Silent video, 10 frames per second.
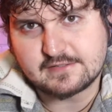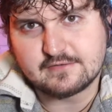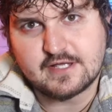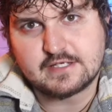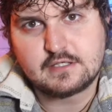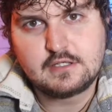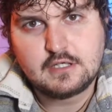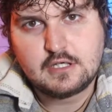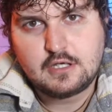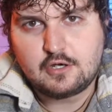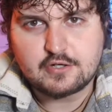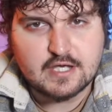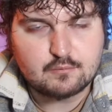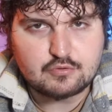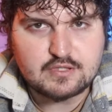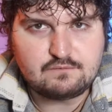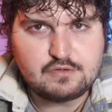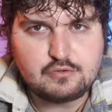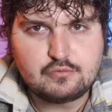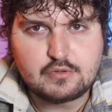They're like, "Okay, we'll give
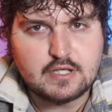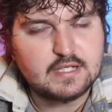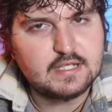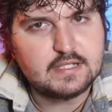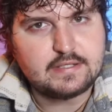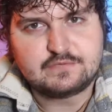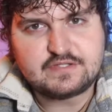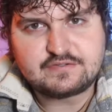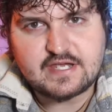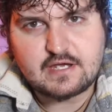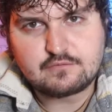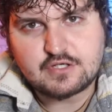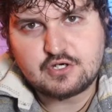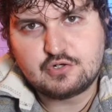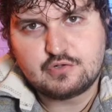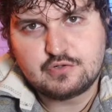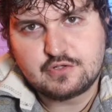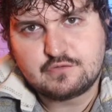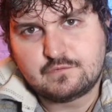you a discount code